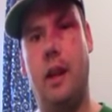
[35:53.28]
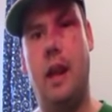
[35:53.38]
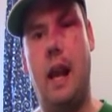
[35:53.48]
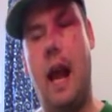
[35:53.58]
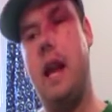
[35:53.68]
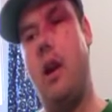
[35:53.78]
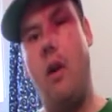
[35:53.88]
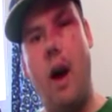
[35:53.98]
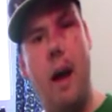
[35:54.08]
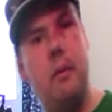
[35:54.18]
And I
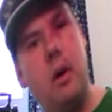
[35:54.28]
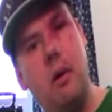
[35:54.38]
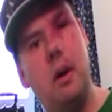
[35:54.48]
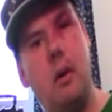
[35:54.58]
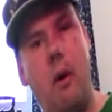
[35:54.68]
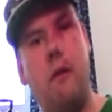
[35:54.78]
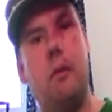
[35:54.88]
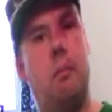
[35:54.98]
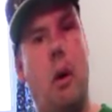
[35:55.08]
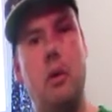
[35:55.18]
know I'm going over
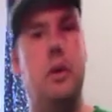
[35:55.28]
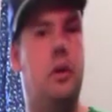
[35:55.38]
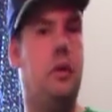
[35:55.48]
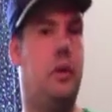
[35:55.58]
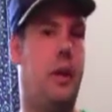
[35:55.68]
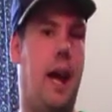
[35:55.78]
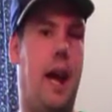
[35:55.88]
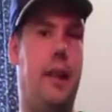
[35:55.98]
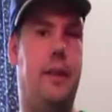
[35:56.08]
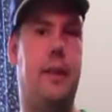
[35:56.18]
most users'
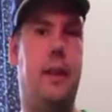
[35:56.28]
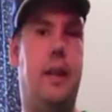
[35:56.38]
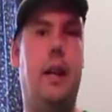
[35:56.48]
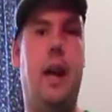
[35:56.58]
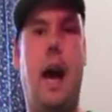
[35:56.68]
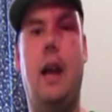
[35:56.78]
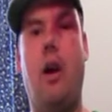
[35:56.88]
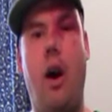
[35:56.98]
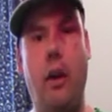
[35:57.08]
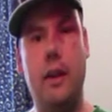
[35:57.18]
heads on
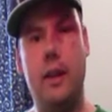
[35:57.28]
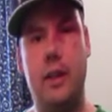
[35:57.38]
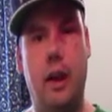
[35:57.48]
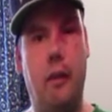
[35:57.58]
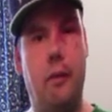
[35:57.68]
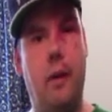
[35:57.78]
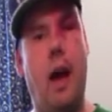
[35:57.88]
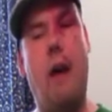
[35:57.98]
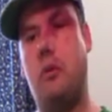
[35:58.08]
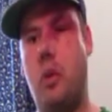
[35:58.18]
all this stuff.
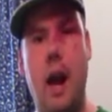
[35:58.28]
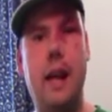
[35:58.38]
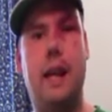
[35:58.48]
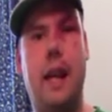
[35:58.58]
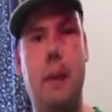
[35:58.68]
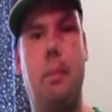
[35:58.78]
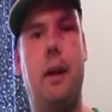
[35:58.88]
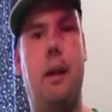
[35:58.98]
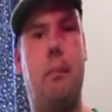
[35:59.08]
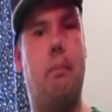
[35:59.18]
I'm trying to keep
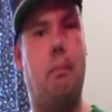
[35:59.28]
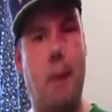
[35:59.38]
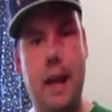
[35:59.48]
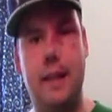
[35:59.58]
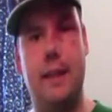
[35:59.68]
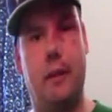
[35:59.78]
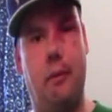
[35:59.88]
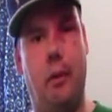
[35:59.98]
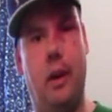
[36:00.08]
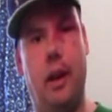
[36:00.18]
it basic
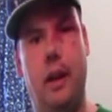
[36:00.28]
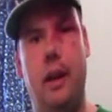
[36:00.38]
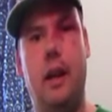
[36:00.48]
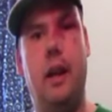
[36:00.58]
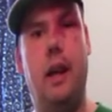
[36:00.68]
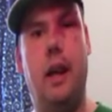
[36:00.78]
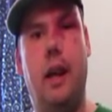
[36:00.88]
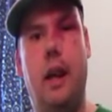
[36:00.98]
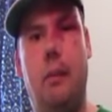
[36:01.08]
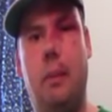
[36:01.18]
for you,
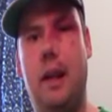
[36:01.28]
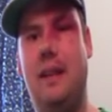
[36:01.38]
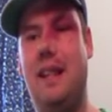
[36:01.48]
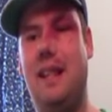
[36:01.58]
but